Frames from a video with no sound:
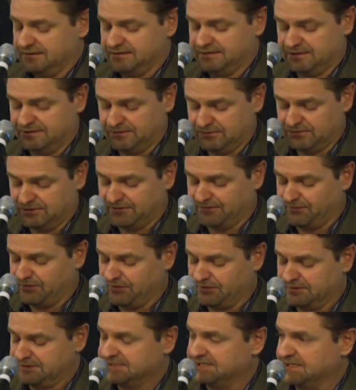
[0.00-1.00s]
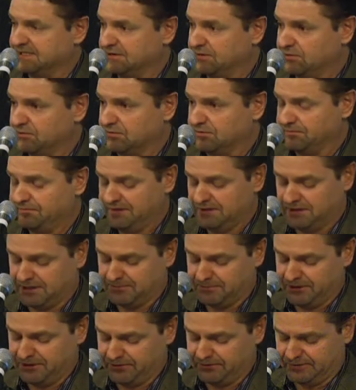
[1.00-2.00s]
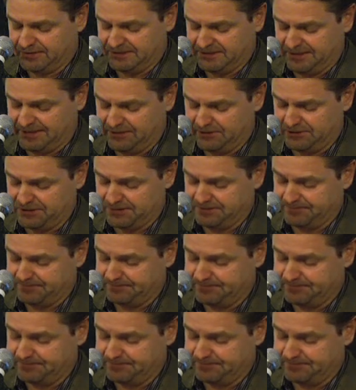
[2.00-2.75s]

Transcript: to convert local feedlot manure into energy.